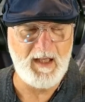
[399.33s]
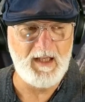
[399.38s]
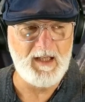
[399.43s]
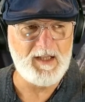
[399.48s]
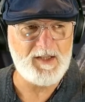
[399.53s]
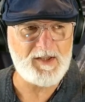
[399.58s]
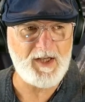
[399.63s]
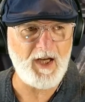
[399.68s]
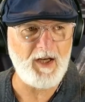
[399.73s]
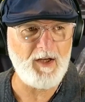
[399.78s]

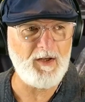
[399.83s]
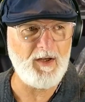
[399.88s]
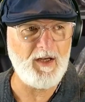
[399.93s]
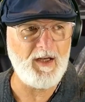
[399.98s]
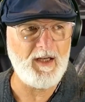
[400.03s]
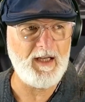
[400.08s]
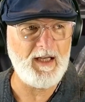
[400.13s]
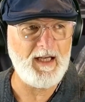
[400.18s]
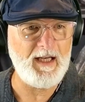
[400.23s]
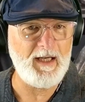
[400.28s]
So
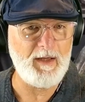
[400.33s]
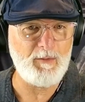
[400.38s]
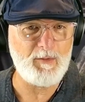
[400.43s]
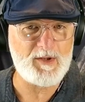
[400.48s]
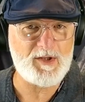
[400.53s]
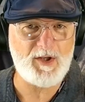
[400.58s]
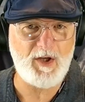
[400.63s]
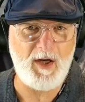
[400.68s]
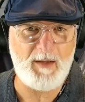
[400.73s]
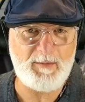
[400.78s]
it was
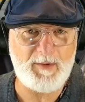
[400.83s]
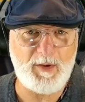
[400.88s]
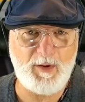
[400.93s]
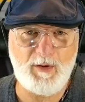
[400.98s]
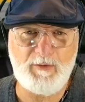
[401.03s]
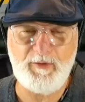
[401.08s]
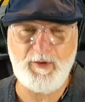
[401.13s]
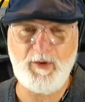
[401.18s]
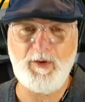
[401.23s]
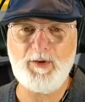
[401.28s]
time to look
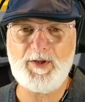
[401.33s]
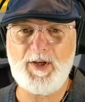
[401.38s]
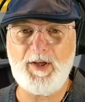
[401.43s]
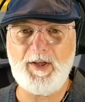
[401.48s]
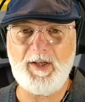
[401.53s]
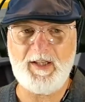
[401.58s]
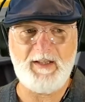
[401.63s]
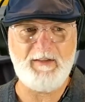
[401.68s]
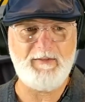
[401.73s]
for an alternative.